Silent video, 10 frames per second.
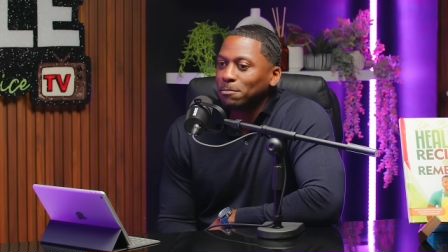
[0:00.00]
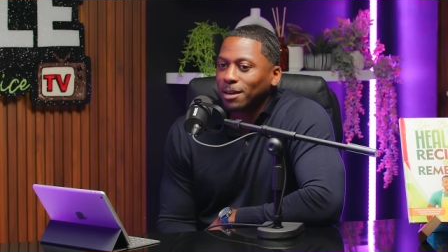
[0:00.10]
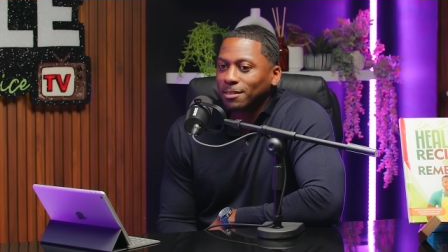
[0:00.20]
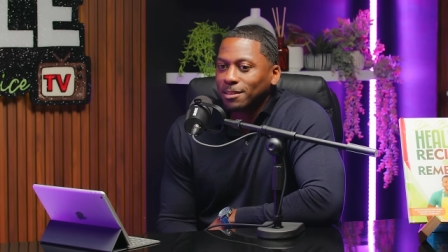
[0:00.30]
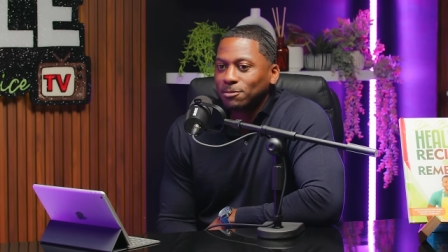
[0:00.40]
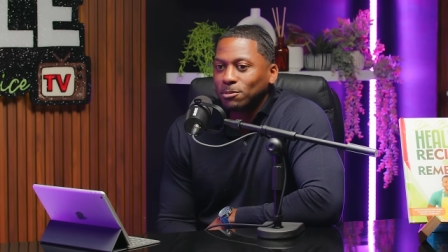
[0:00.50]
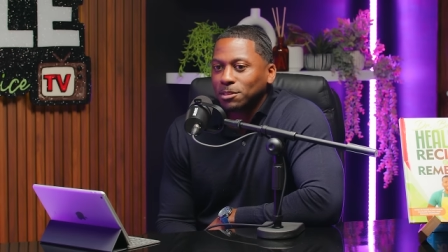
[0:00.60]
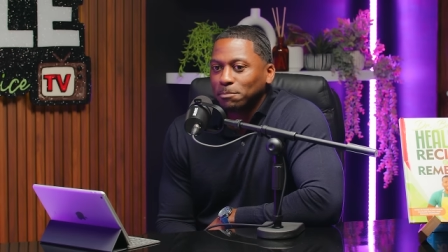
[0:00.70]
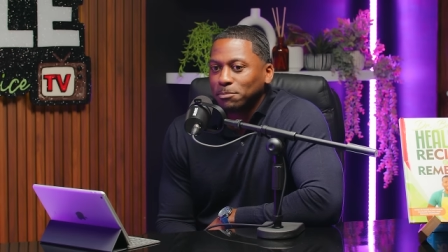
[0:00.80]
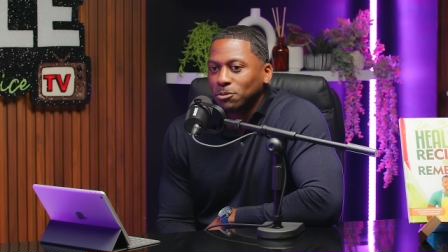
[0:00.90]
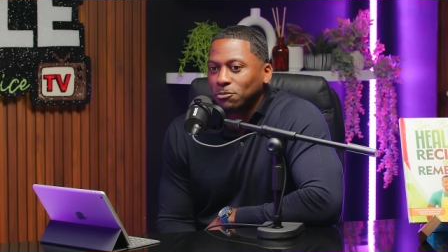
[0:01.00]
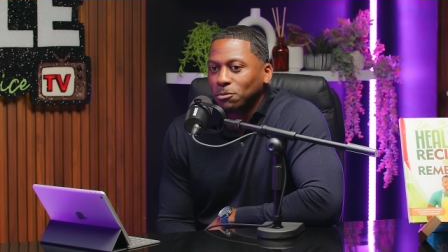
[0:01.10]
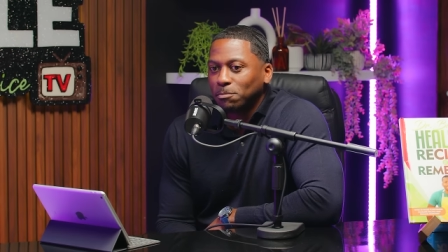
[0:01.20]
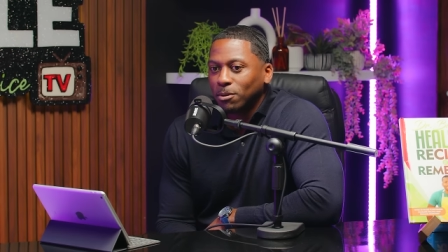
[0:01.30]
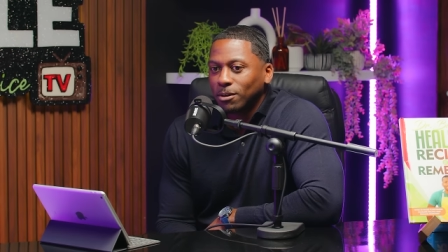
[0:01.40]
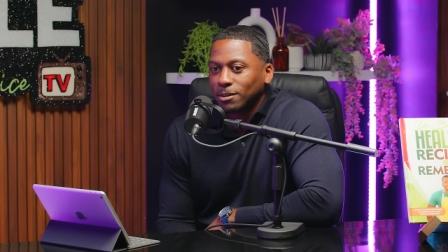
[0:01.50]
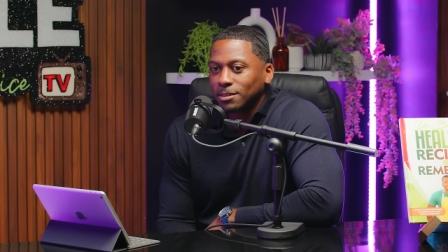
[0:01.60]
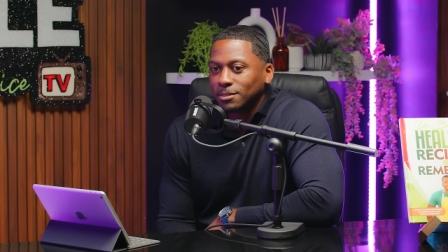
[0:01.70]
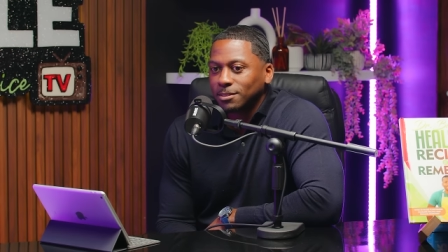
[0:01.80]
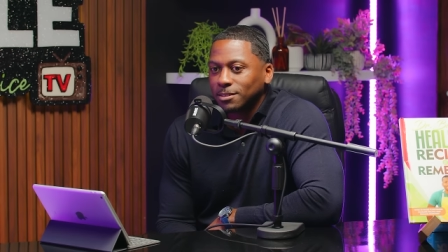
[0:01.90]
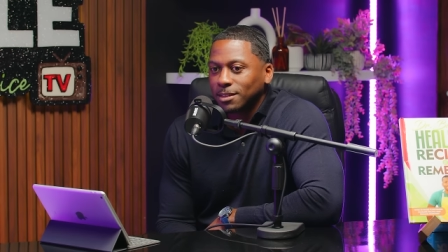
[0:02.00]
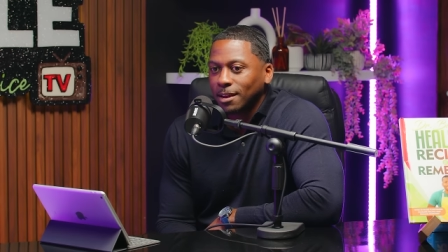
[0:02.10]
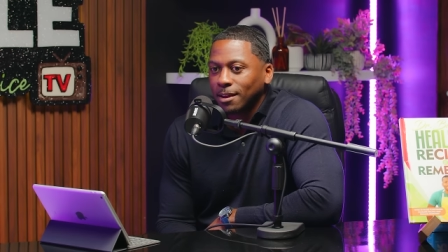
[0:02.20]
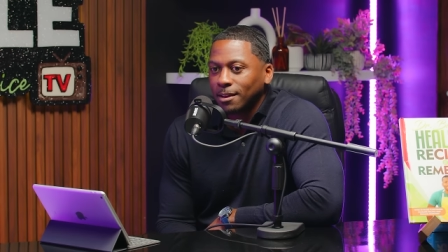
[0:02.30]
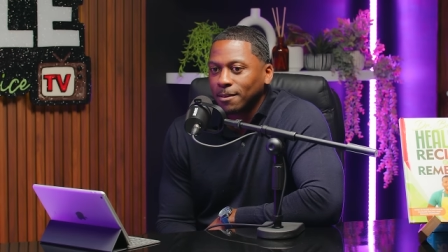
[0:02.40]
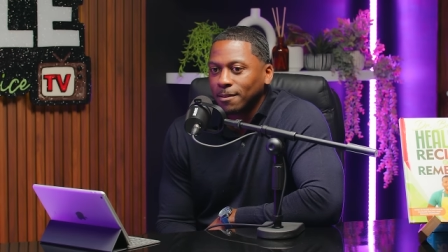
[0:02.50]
But I think what the beautiful part is that,